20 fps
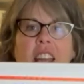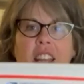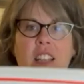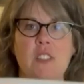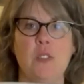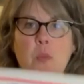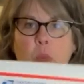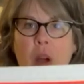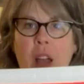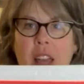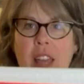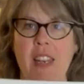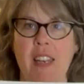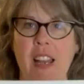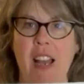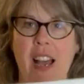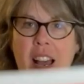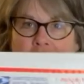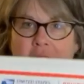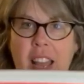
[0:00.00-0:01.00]
is
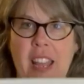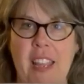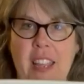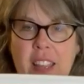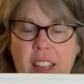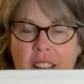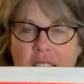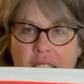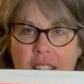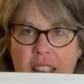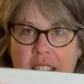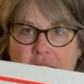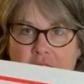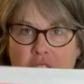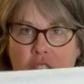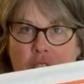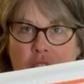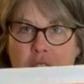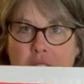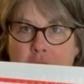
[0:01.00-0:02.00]
when I it
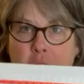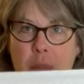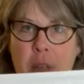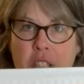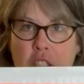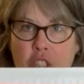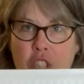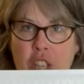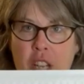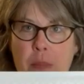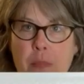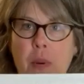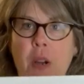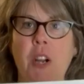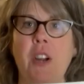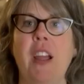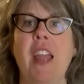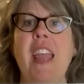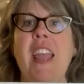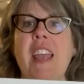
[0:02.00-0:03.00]
starts to be
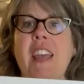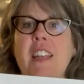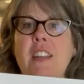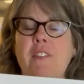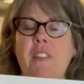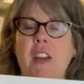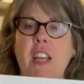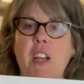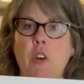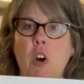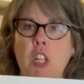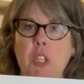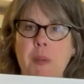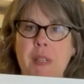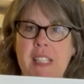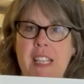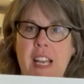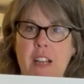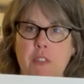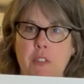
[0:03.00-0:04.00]
cheaper and if I go all the
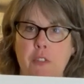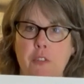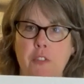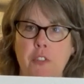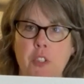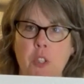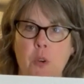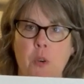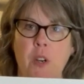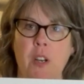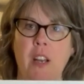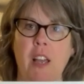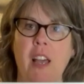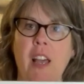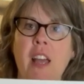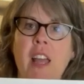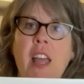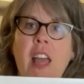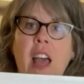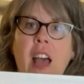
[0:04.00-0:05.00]
way down to
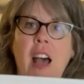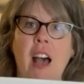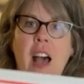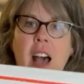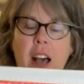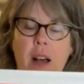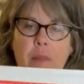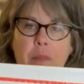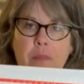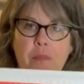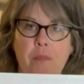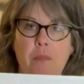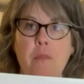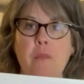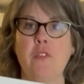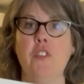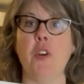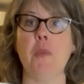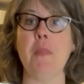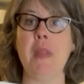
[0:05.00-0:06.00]
Florida, um
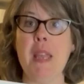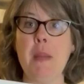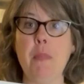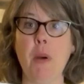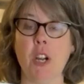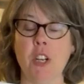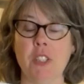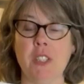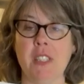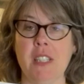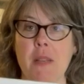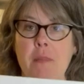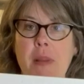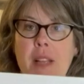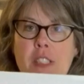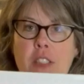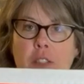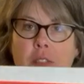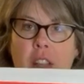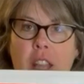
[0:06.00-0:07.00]
for me personally in
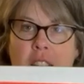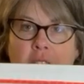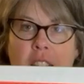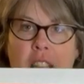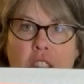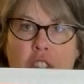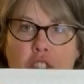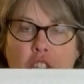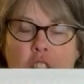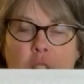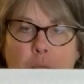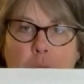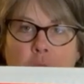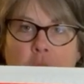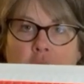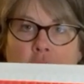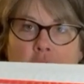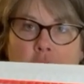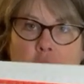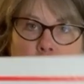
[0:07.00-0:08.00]
Pennsylvania, it's cheaper
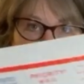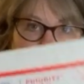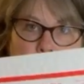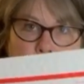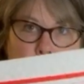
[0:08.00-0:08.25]
to use